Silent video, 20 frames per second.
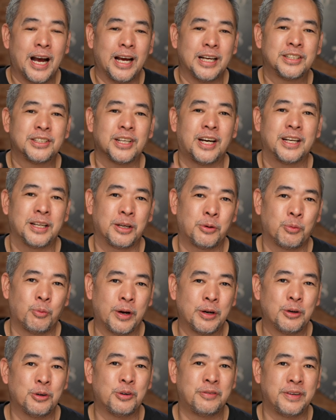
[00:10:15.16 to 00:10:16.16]
I shot at
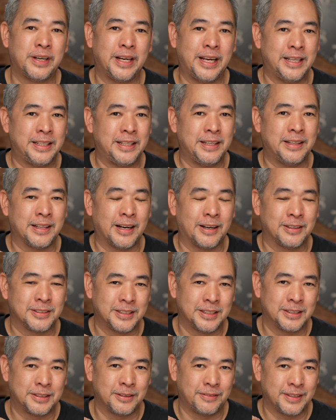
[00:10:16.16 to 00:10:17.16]

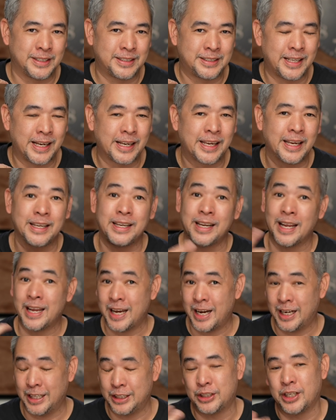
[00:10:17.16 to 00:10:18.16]
1/80,000 of a second.
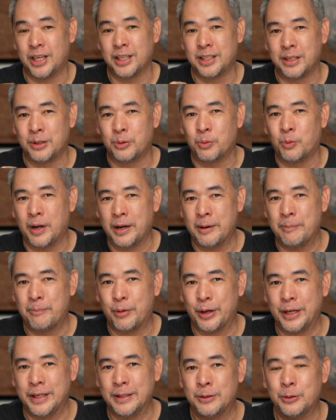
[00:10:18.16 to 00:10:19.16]
I shot at
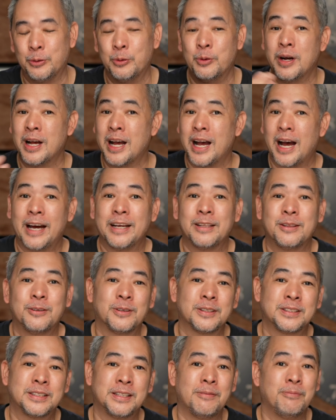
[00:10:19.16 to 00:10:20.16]
1.2. I
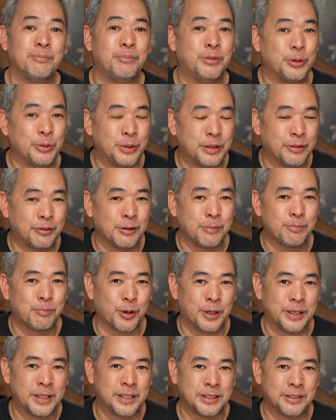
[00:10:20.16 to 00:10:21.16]
took some beautiful
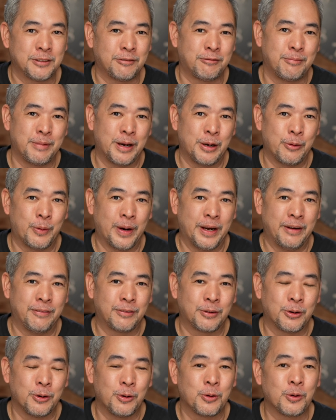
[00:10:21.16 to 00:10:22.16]
portraits of my
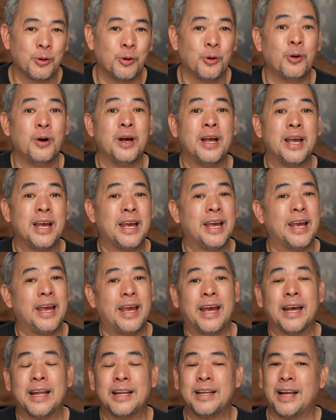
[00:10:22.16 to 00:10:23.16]
wife Coco,
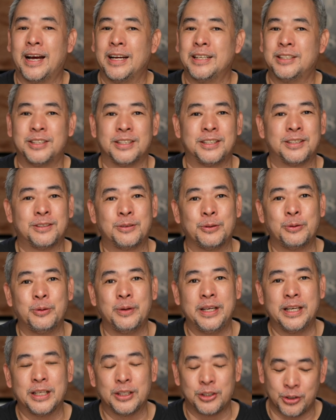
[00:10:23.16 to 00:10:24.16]
and I just
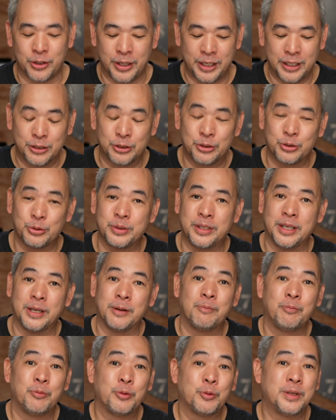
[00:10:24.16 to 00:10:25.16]
truly enjoyed
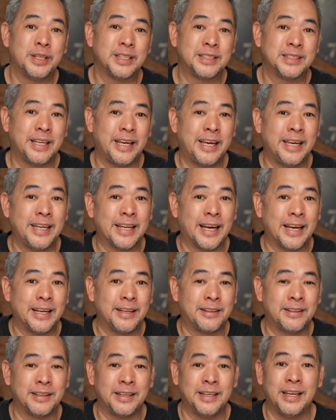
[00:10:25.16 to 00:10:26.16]
shooting with this
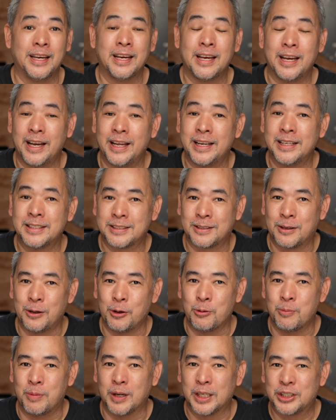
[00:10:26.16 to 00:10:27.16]
A9III and its
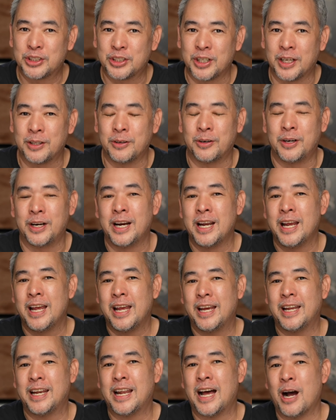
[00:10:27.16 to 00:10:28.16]
global shutter,
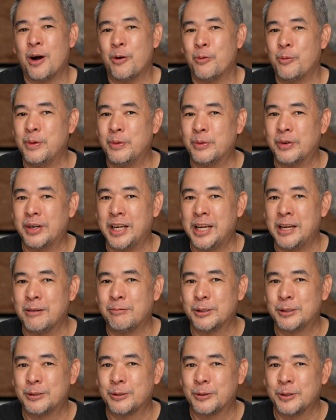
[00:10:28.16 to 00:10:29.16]
and how we were
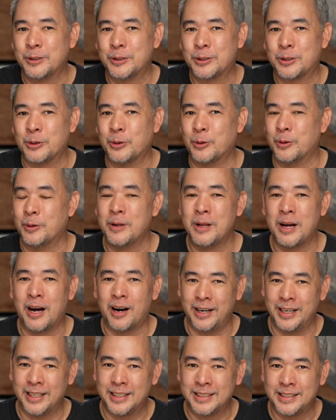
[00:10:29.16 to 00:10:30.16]
able to control
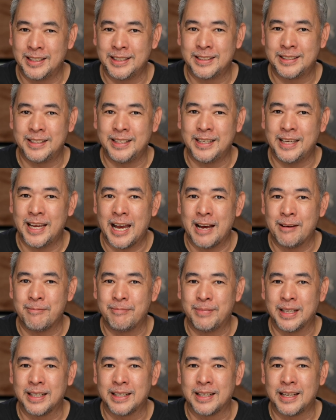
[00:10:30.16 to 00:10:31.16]
our existing
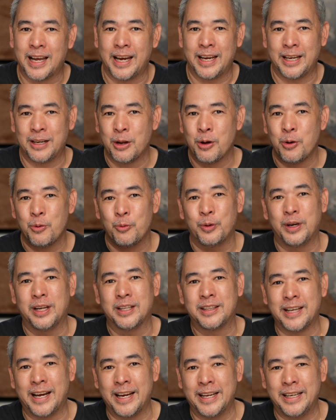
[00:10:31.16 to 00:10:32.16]
ambient light with
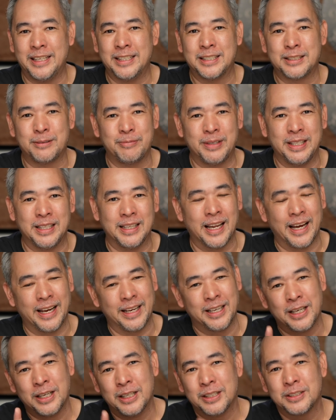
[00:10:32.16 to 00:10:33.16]
a tiny speed
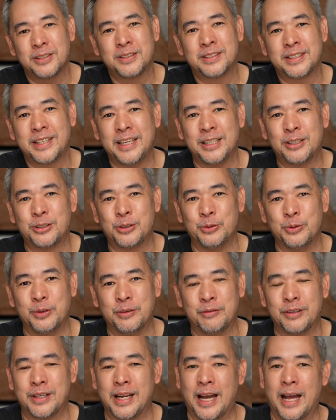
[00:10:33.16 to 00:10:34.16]
light. So stay
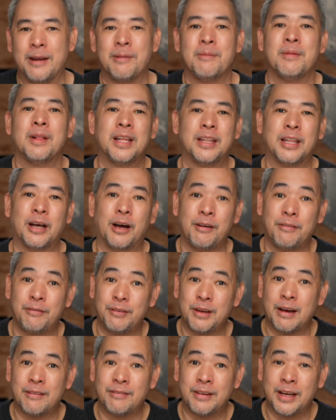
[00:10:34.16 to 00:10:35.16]
tuned for that. Now,
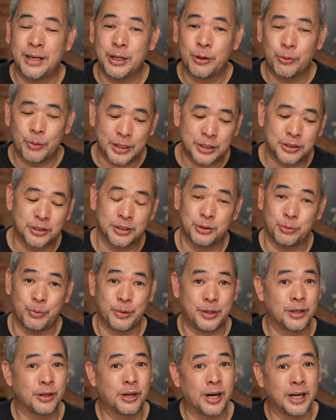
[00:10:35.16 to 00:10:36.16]
if you have any questions
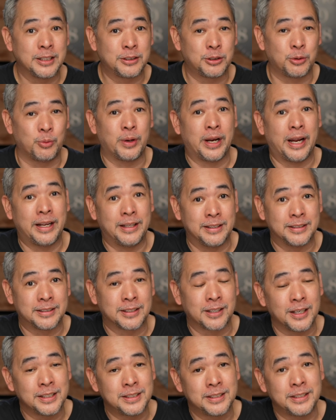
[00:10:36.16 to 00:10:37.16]
with regards to what I
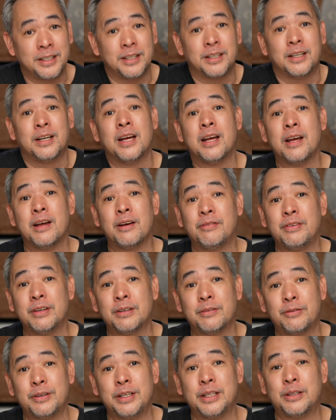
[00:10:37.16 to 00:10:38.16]
discussed here,
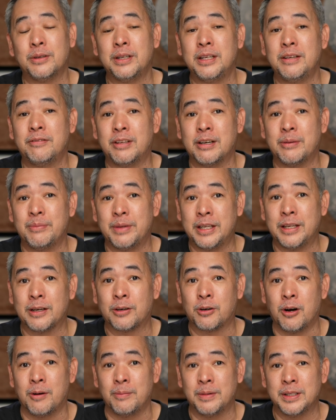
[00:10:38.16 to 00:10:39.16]
feel free to leave them in the
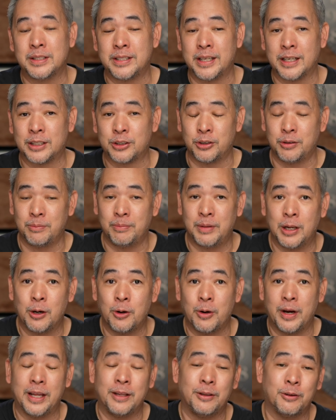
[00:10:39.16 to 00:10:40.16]
comment section
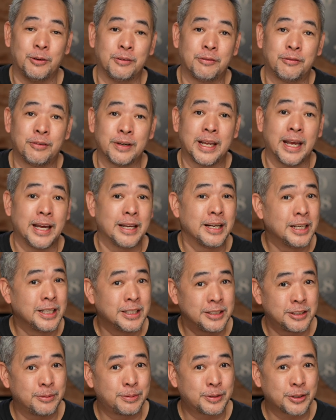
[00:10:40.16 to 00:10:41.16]
below. And don't forget,
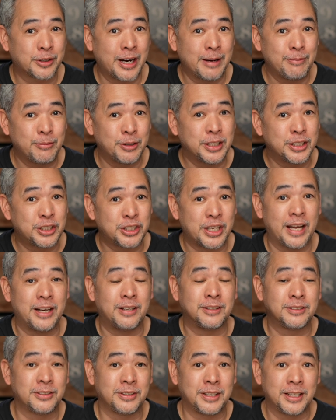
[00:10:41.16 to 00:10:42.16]
subscribe to the
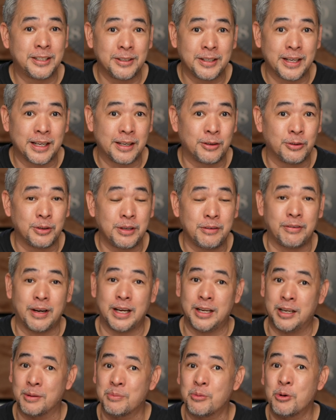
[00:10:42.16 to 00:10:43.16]
channel so that you get
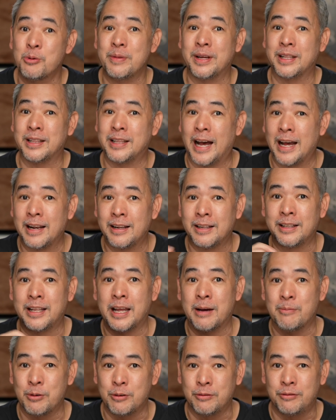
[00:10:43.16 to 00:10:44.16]
notified the moment that
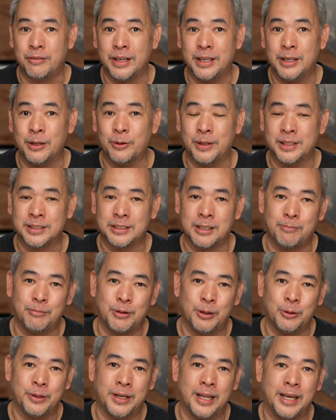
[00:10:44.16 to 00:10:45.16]
demo video is
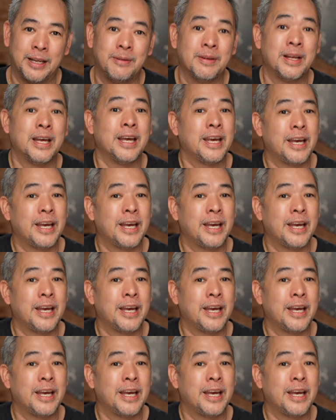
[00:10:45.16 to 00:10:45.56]
uploaded.